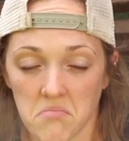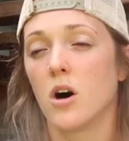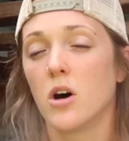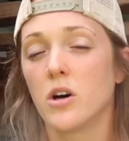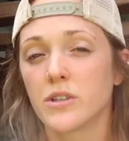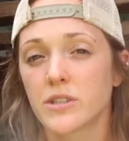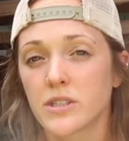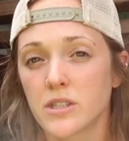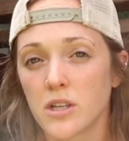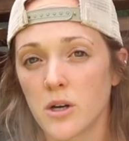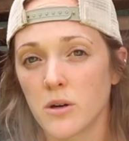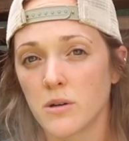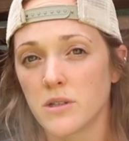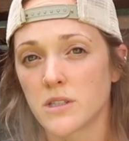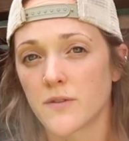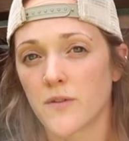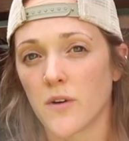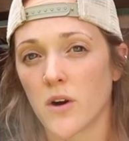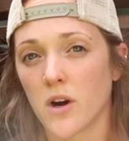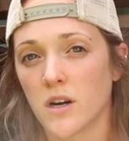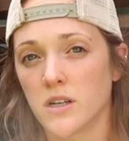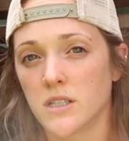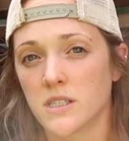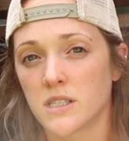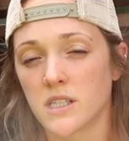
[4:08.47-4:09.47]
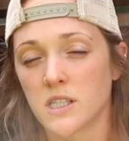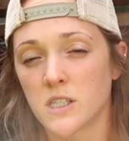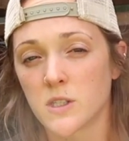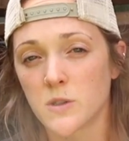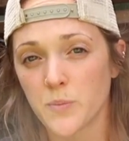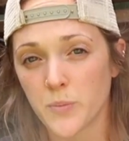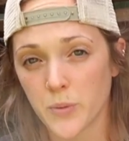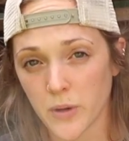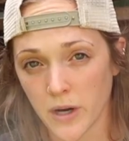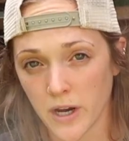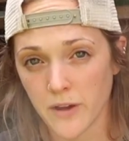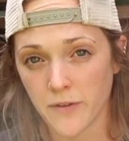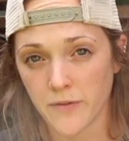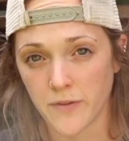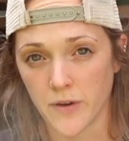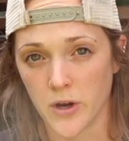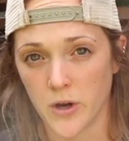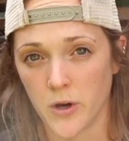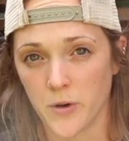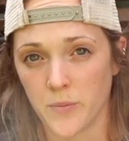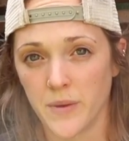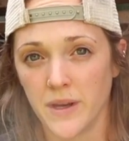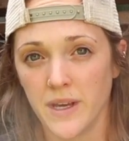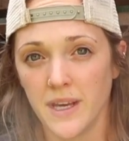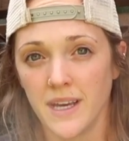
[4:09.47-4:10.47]
Also, as far as the spray
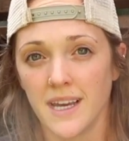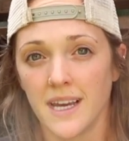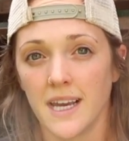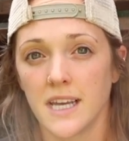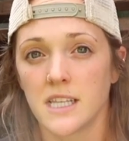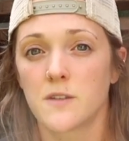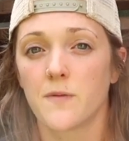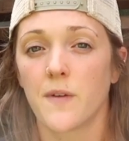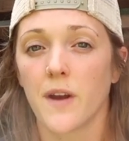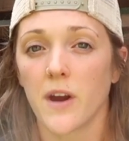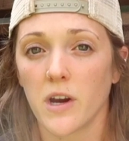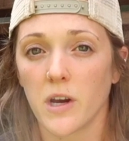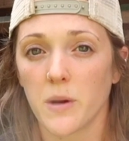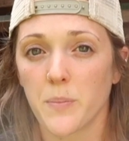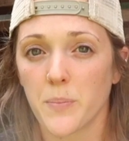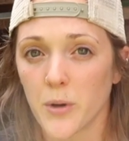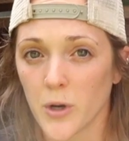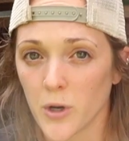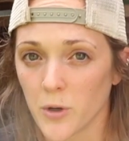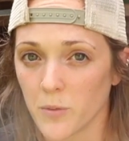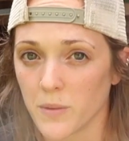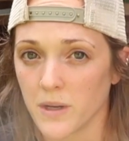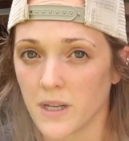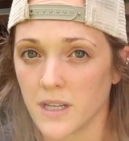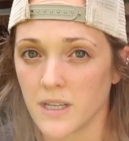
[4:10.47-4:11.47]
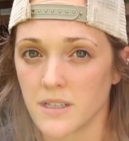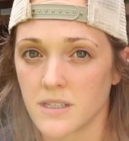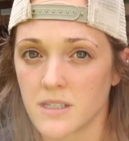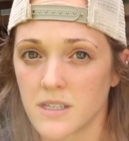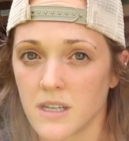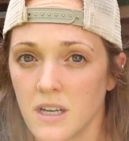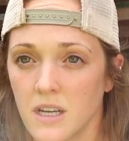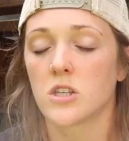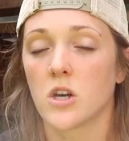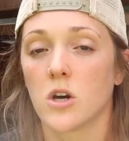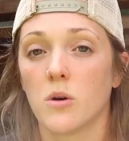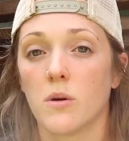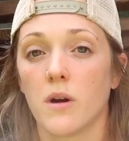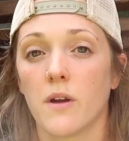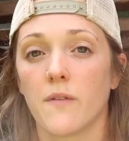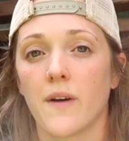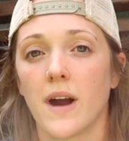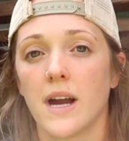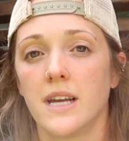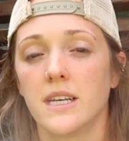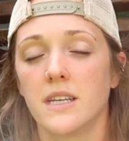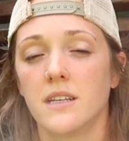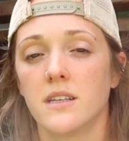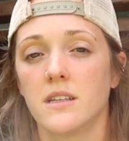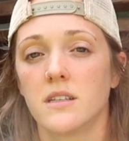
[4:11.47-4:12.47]
foam, it's very permanent. So if
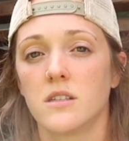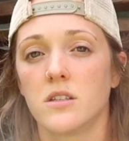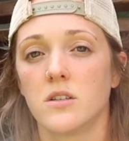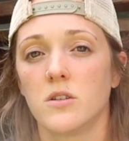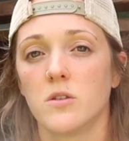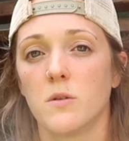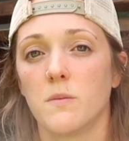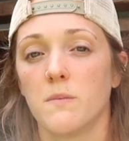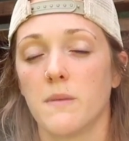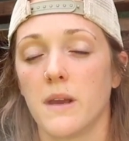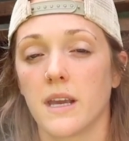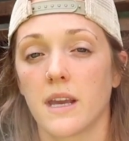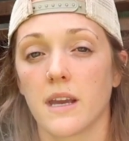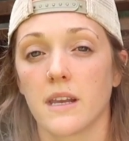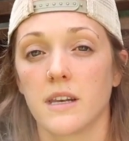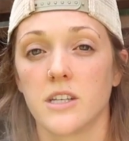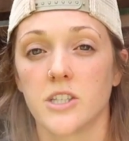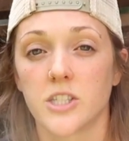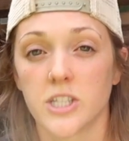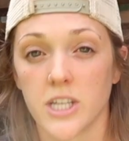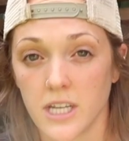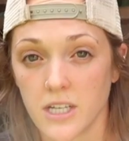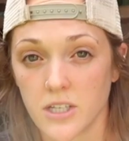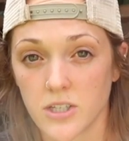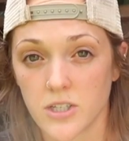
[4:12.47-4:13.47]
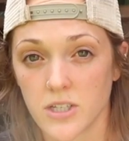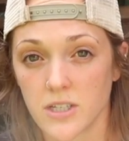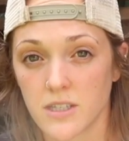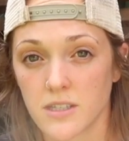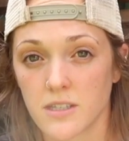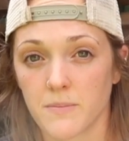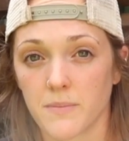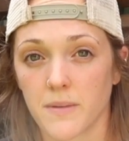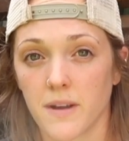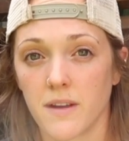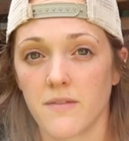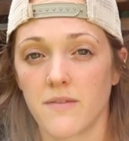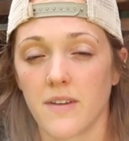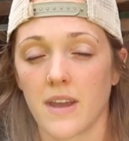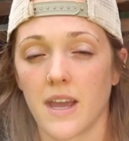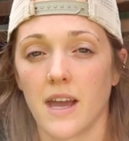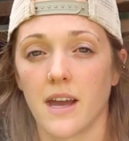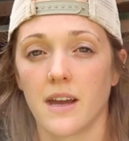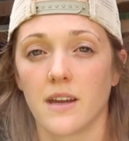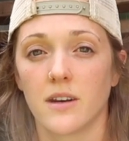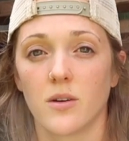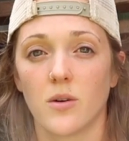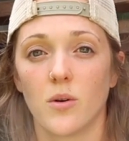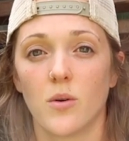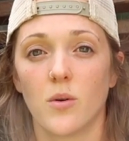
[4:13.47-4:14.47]
I needed to make any changes in my
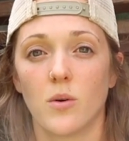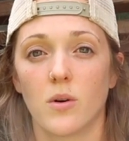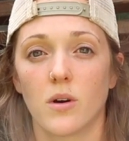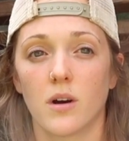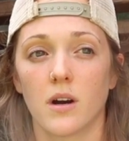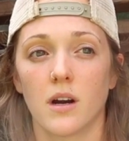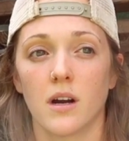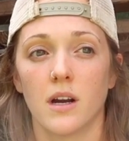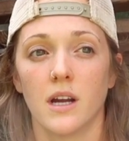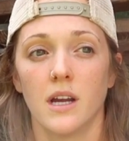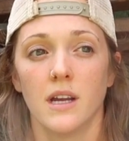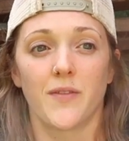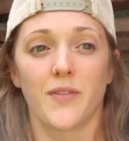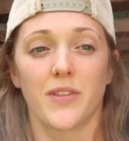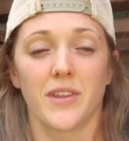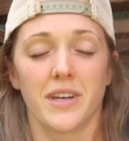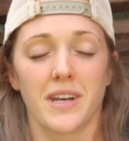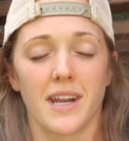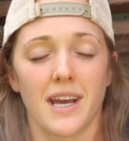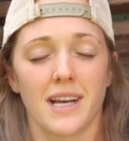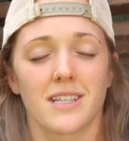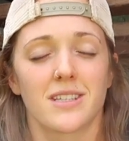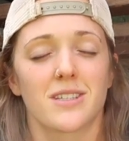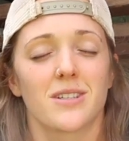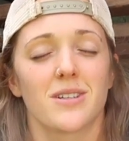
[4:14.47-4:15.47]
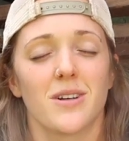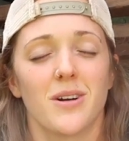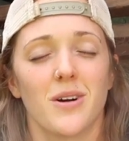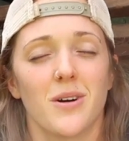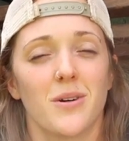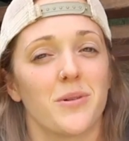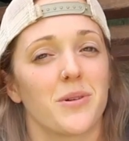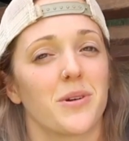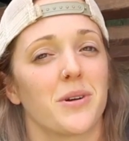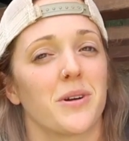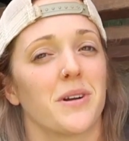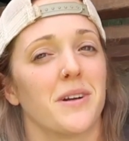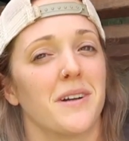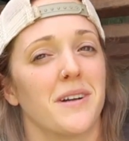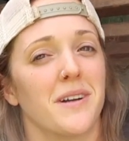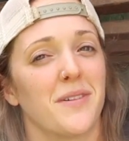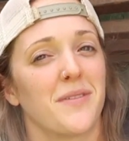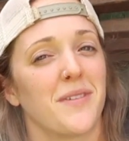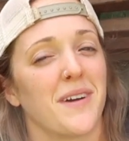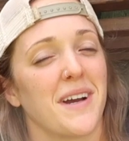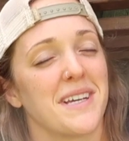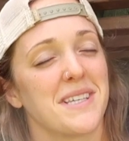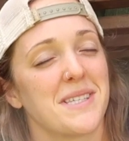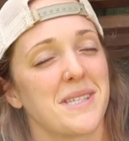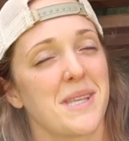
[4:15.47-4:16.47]
van, or if the next owner,
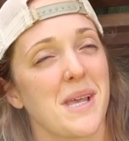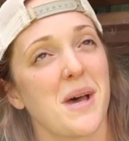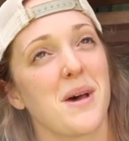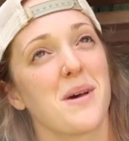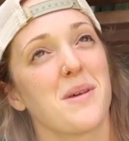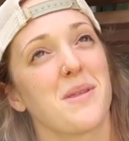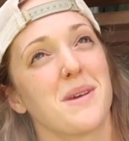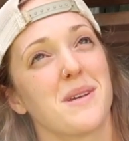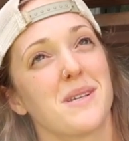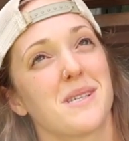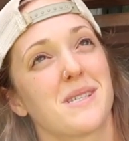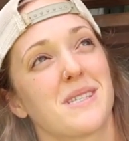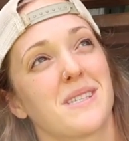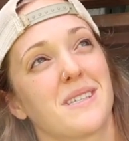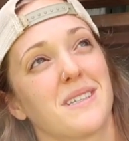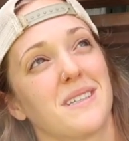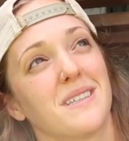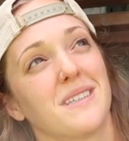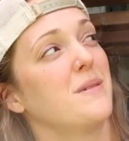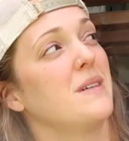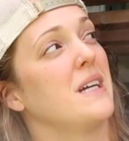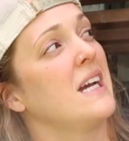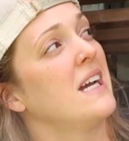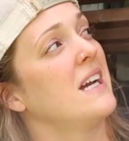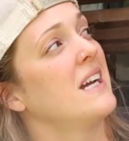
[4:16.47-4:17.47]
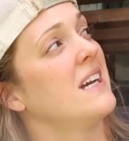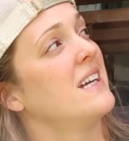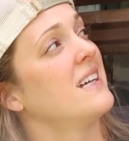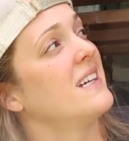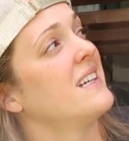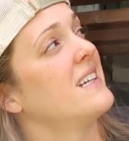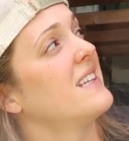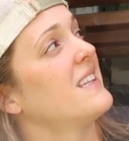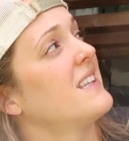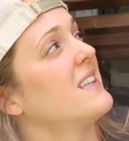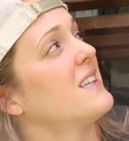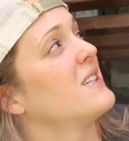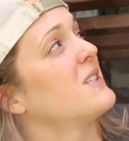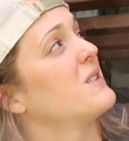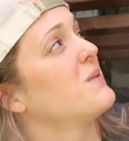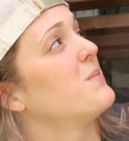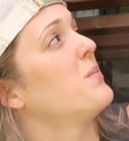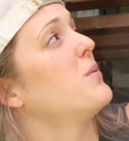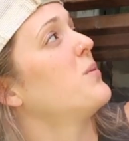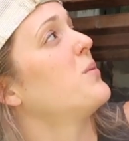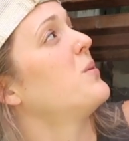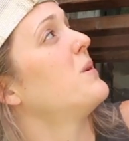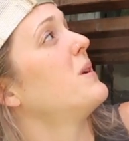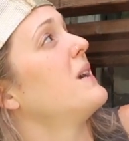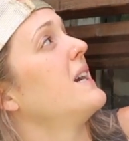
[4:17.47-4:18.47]
if I sell this this
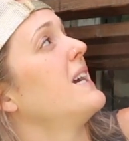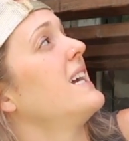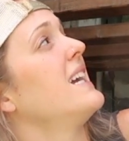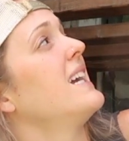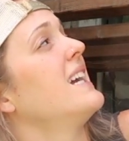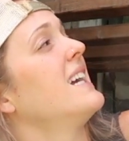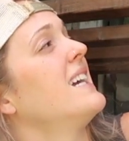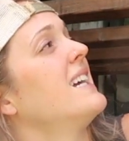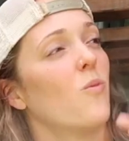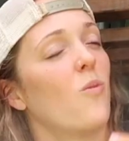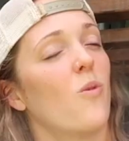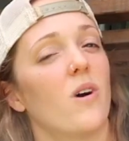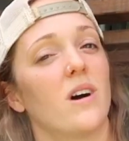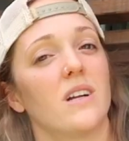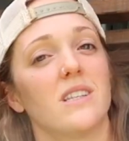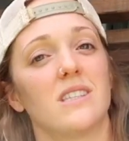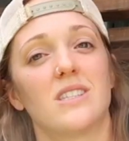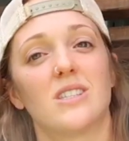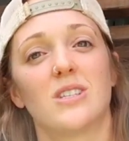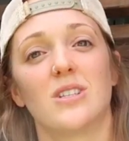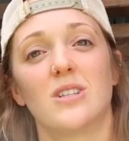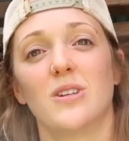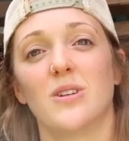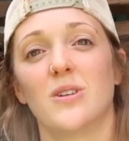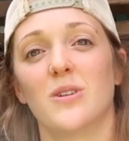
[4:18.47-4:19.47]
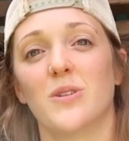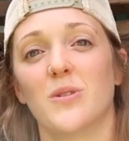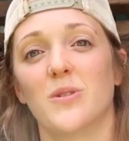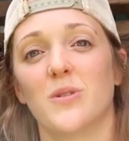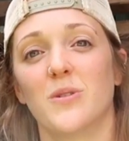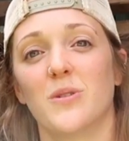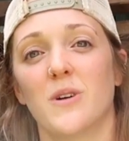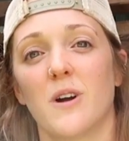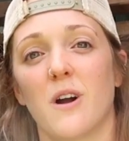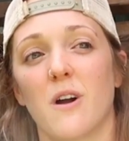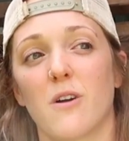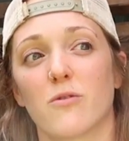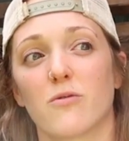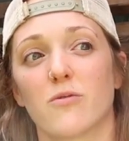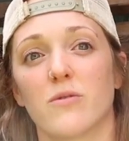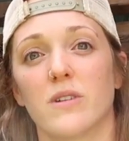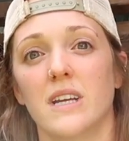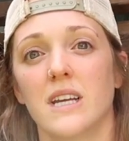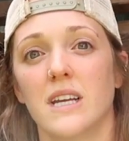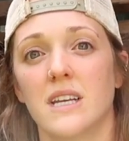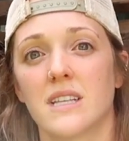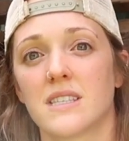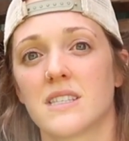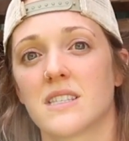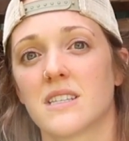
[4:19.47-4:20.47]
boy, wants to
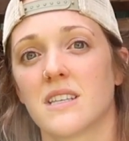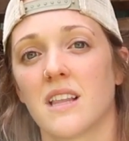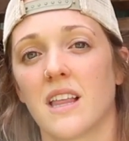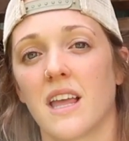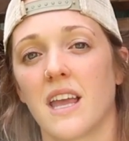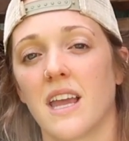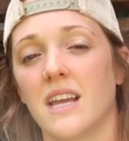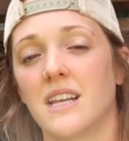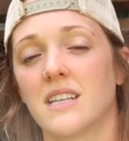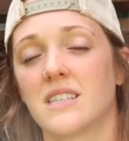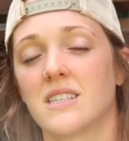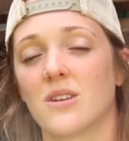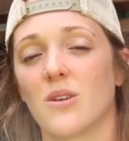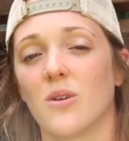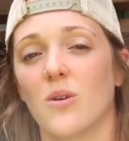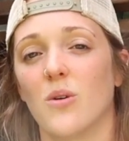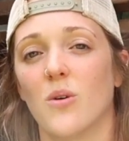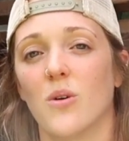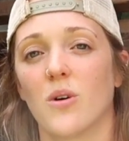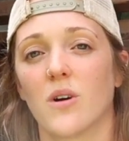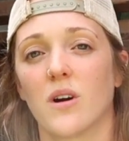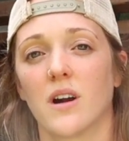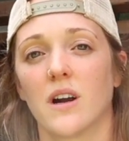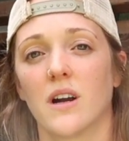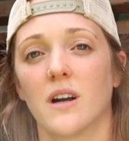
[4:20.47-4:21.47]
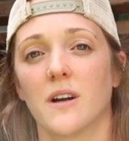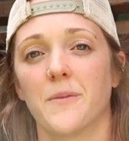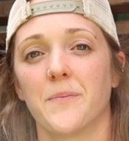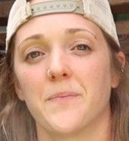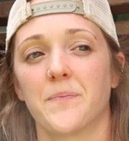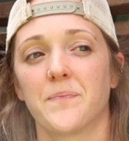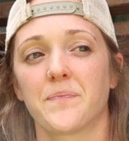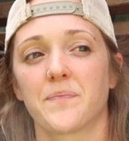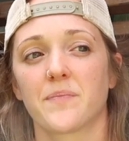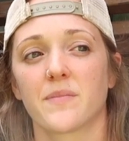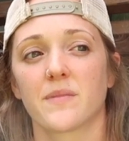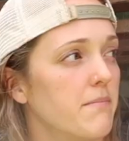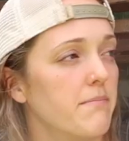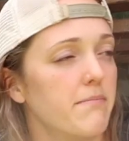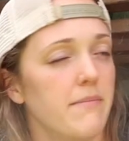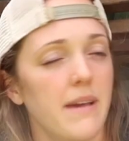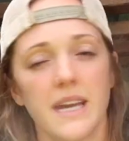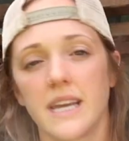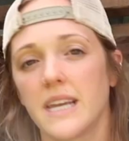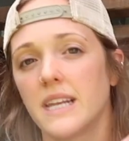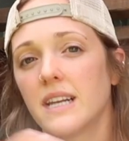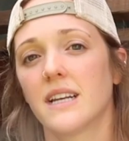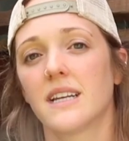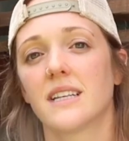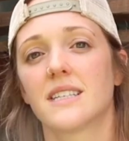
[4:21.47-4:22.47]
re-insulate or
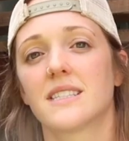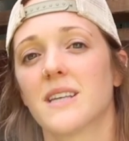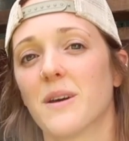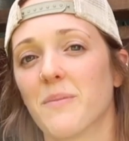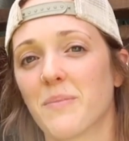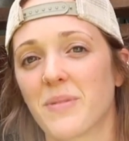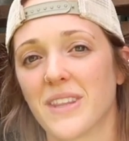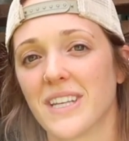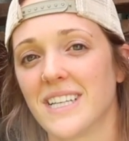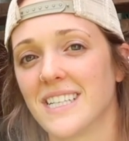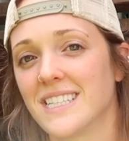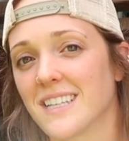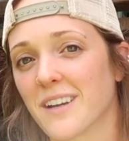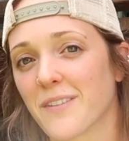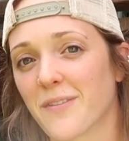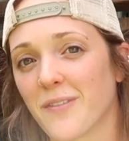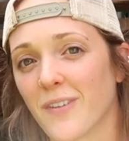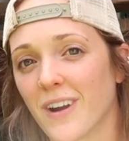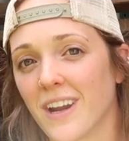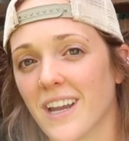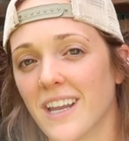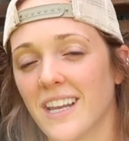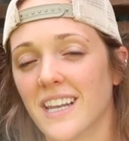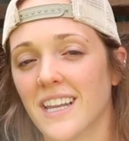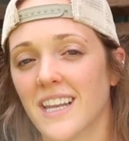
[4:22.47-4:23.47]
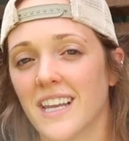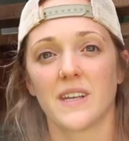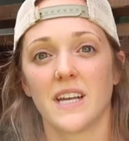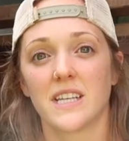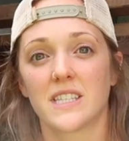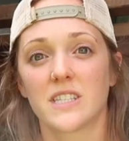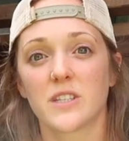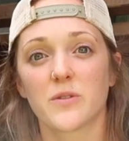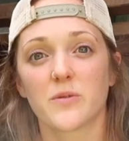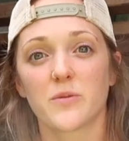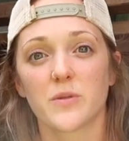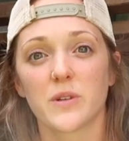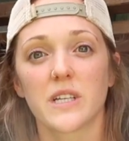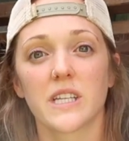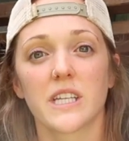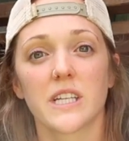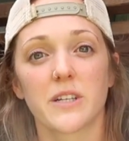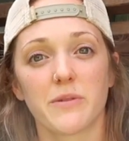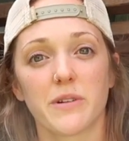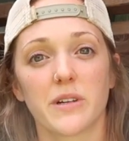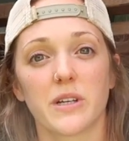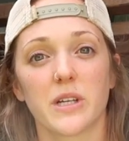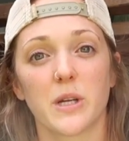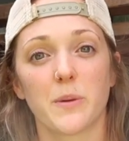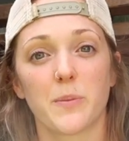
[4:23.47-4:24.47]
make it into something different, it's a really,
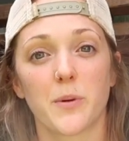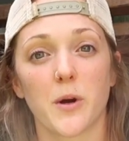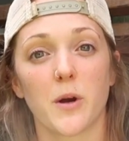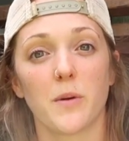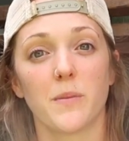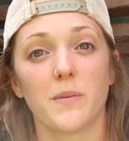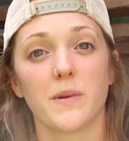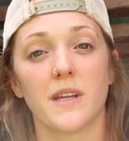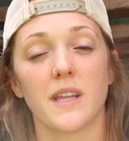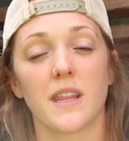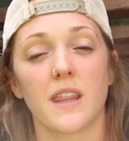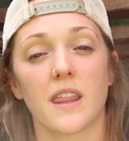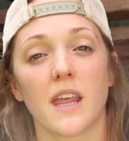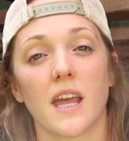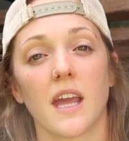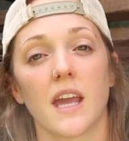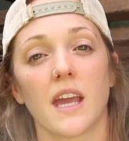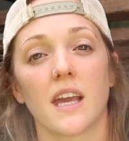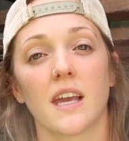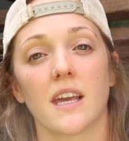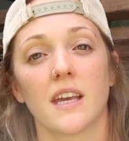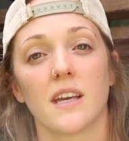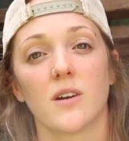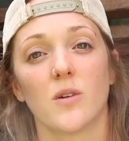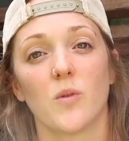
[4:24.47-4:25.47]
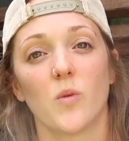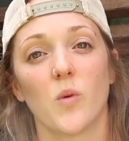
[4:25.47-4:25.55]
really permanent thing.